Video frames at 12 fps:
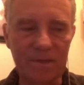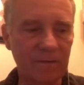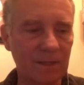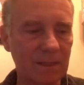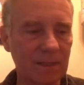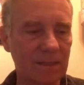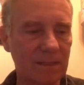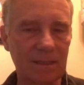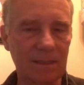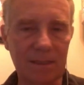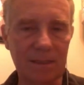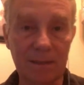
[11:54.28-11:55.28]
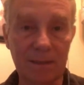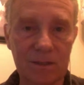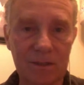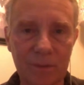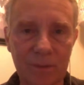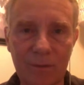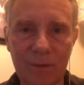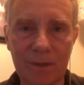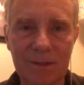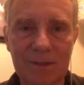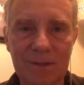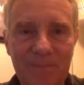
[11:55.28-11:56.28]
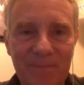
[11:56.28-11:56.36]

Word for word: gets seen. That's the way it works.